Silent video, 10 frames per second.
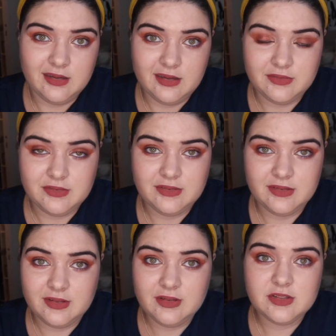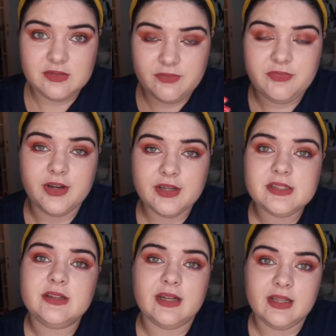You focus
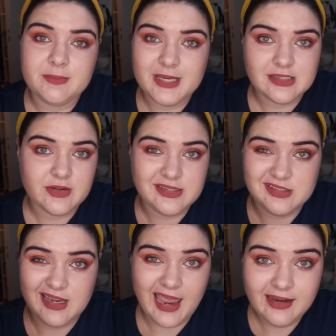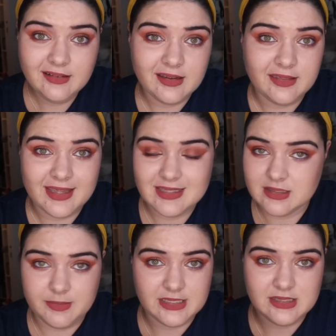on getting the best grades you can, and that's
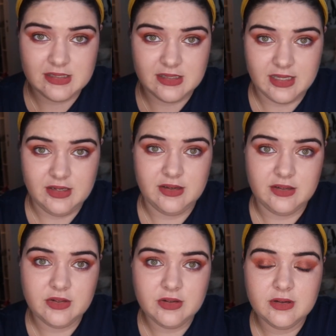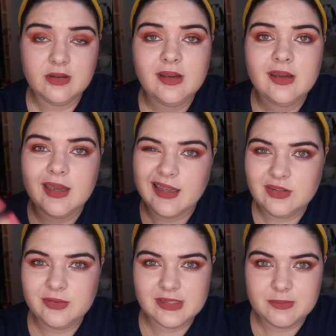the best that you can do, and
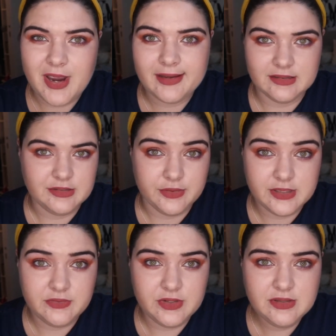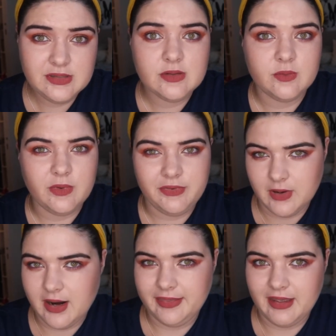doing some practice for interviews if you
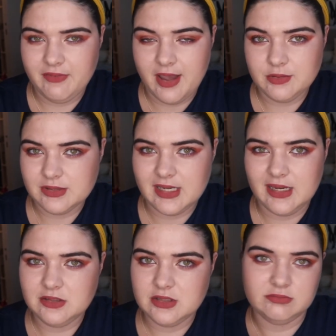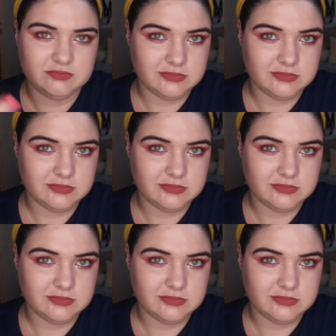are in that final stage.